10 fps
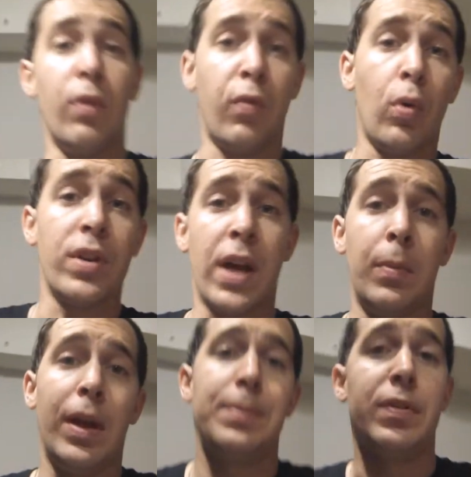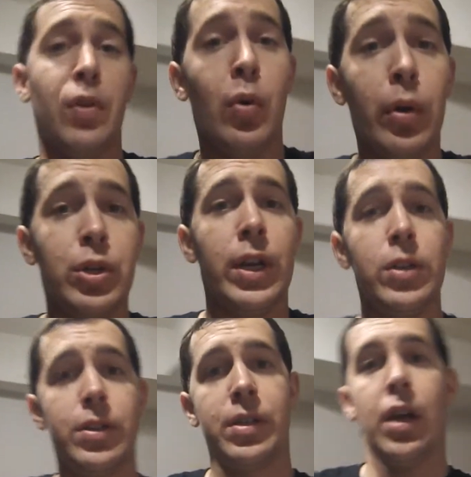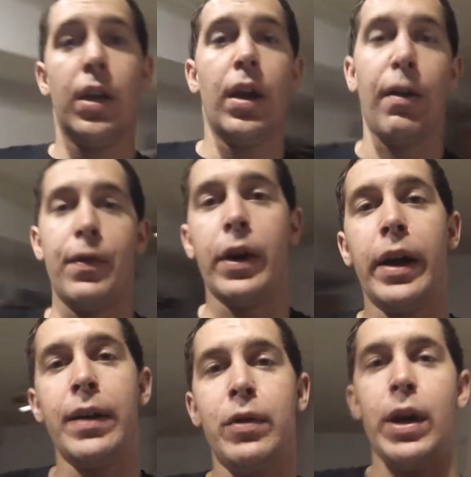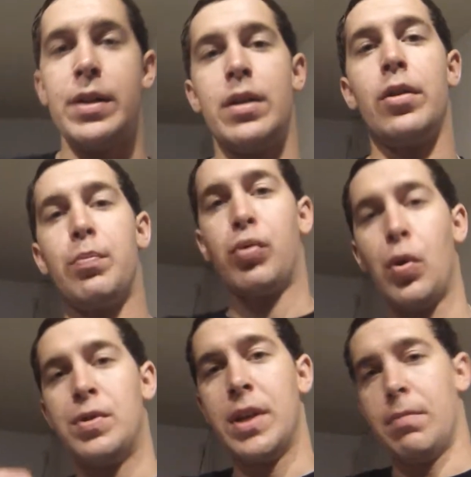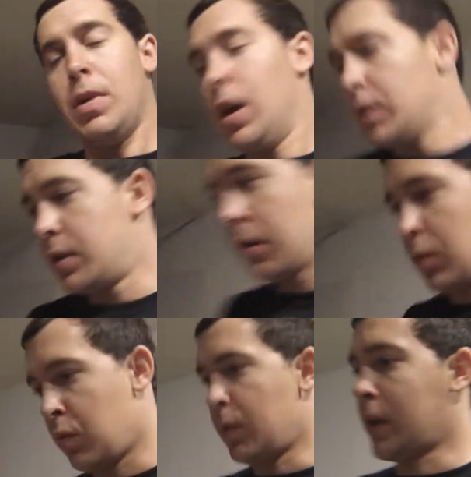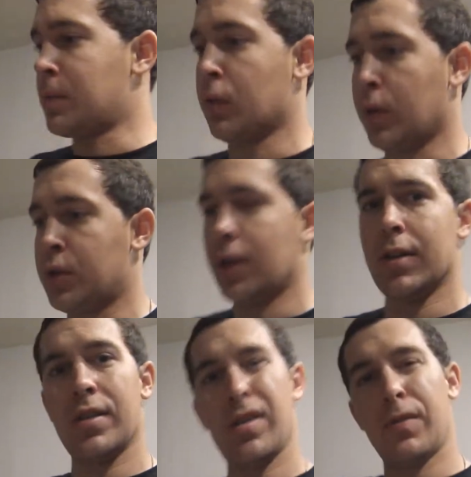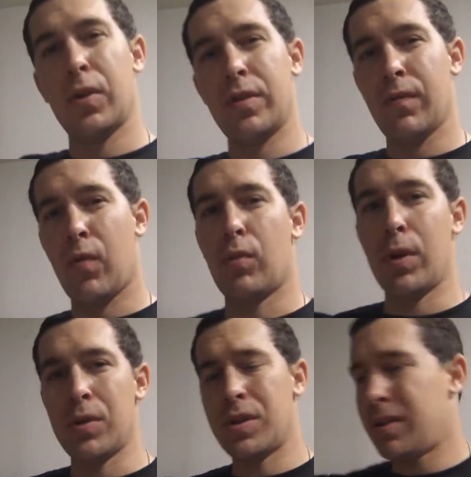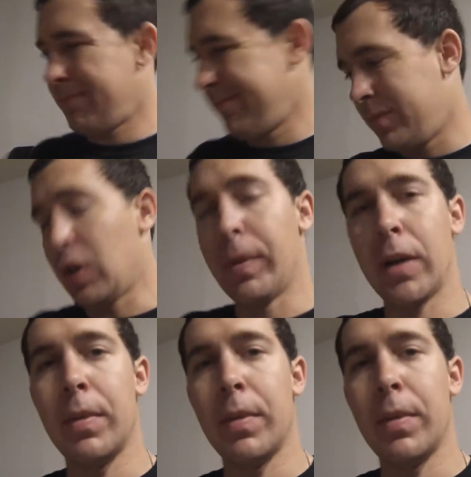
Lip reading: before a time lapse of the oil changes, I figured I'd give you guys another pro tip. So when it comes to oil changes, first and foremost, don't make a